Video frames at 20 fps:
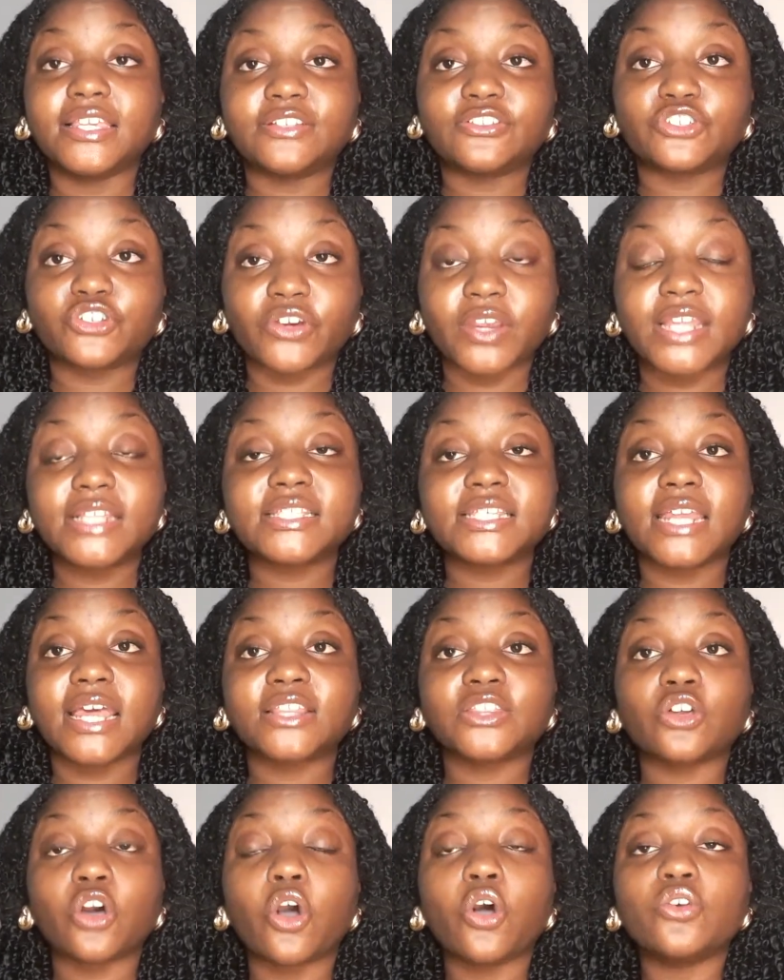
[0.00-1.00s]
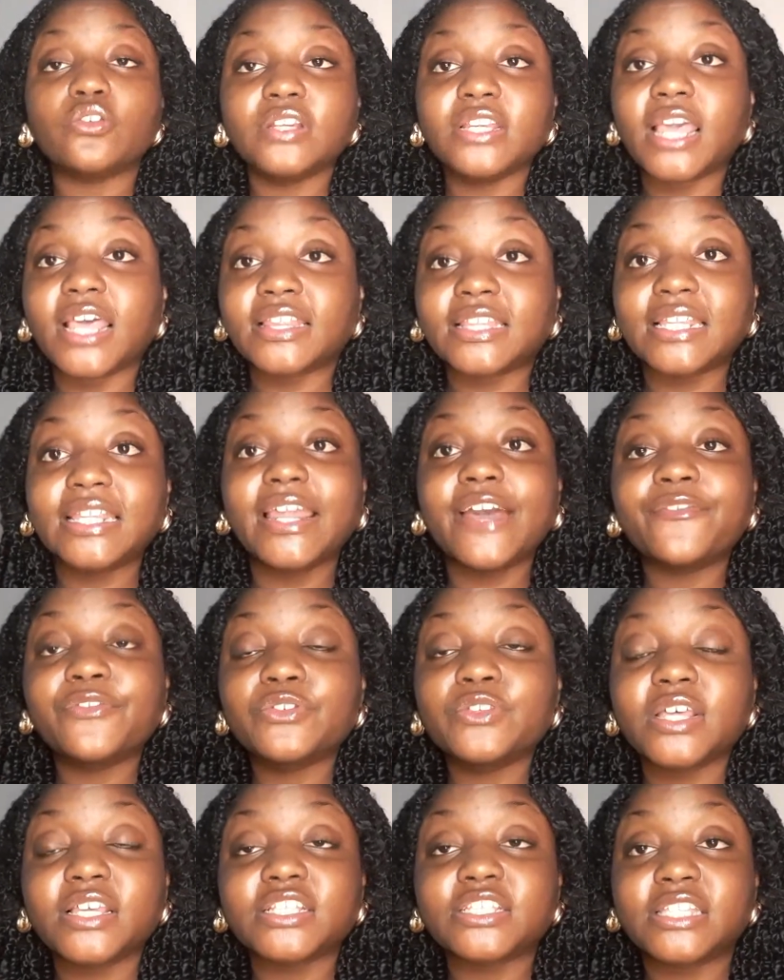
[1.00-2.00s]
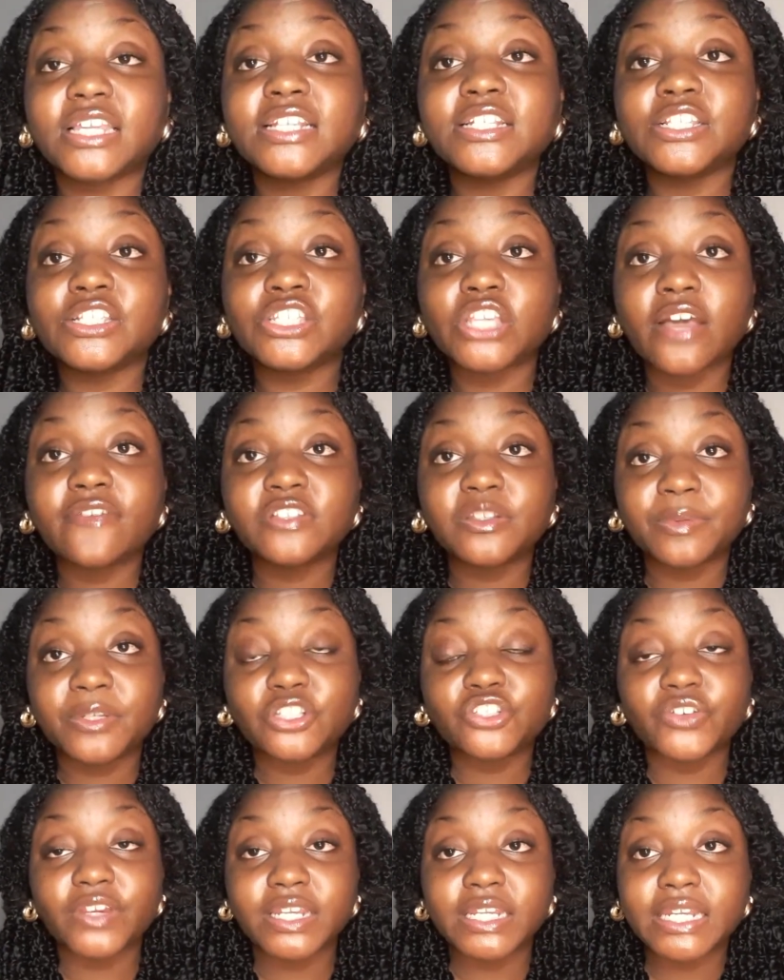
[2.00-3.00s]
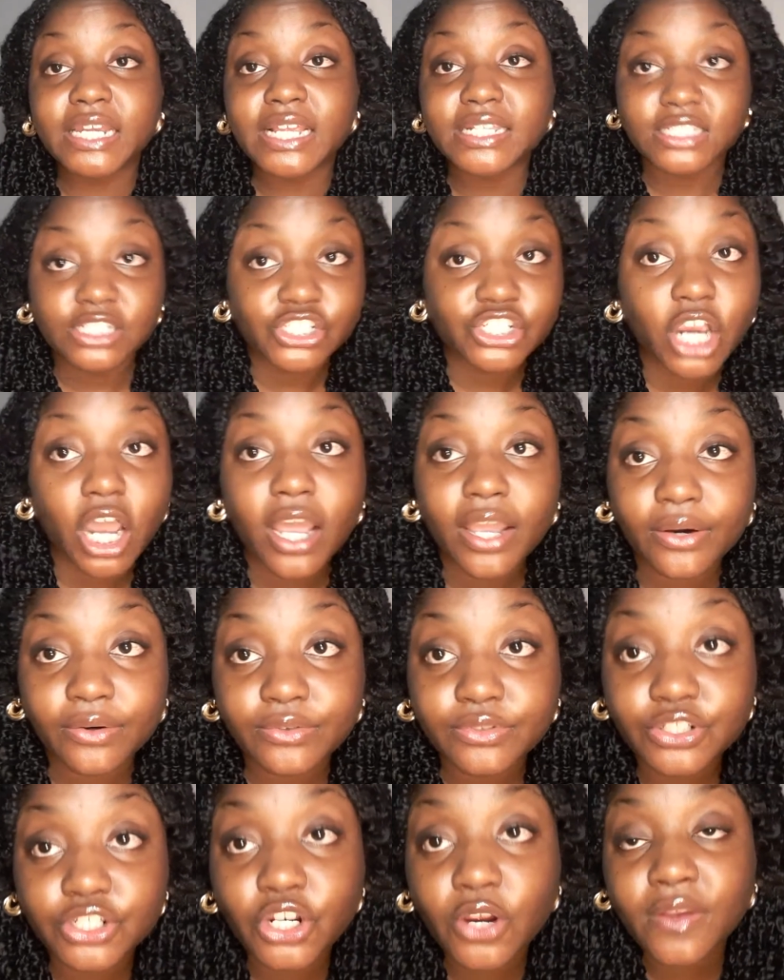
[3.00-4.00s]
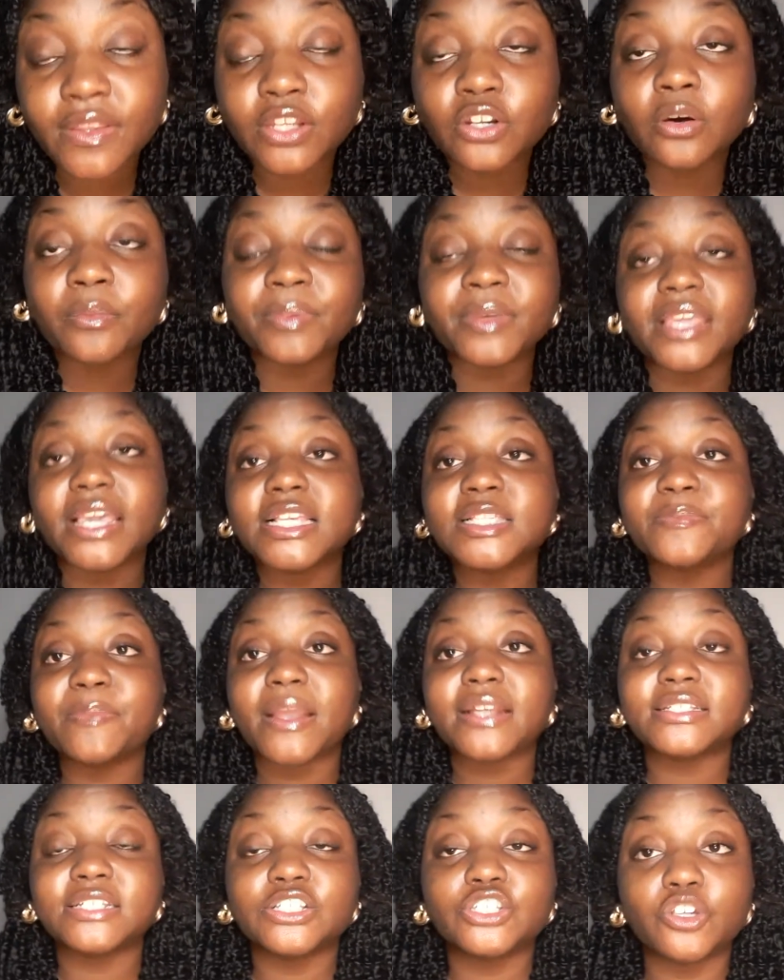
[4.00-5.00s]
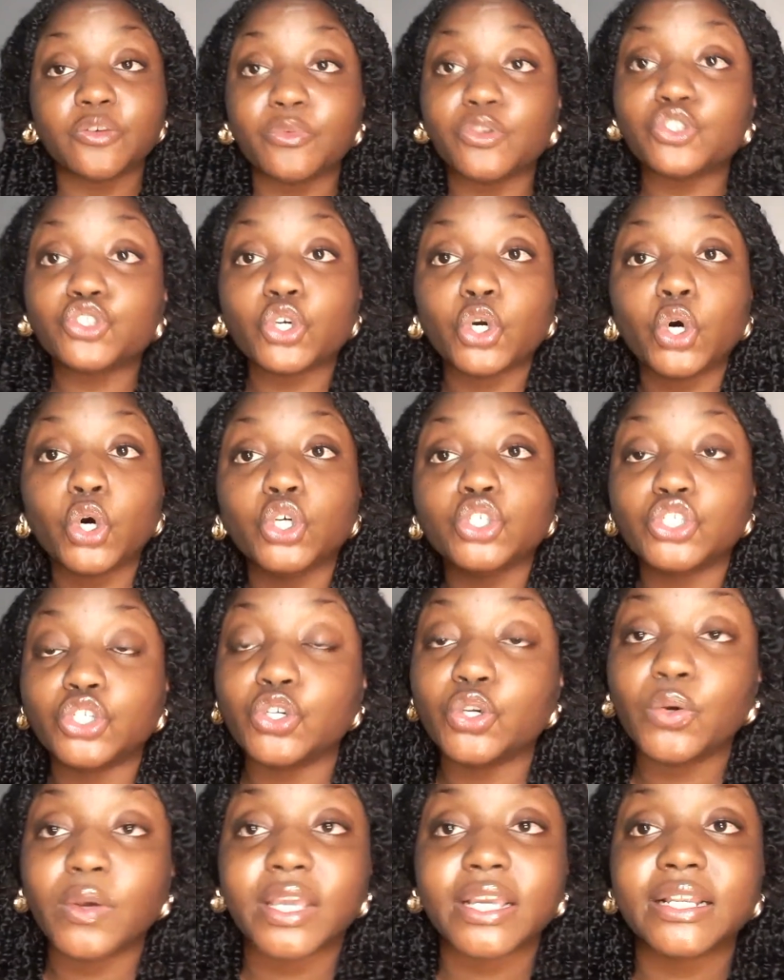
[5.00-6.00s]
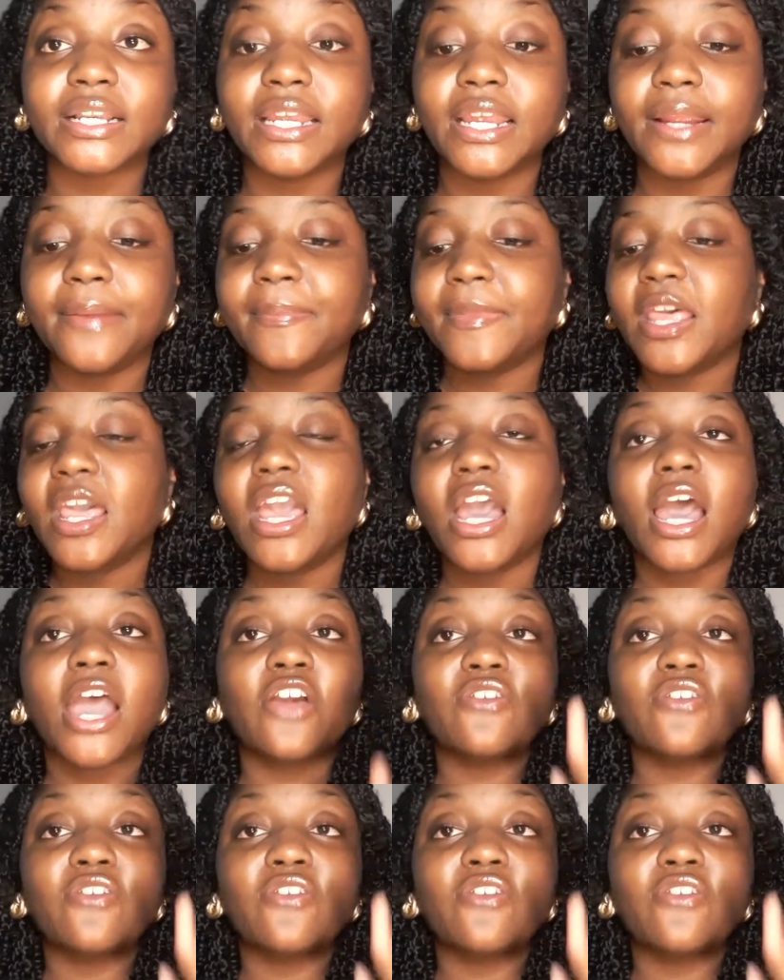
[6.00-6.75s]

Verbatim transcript: treated at the only at the level that they deserve to be treated as a child you know and they're not being expected to mature too quickly i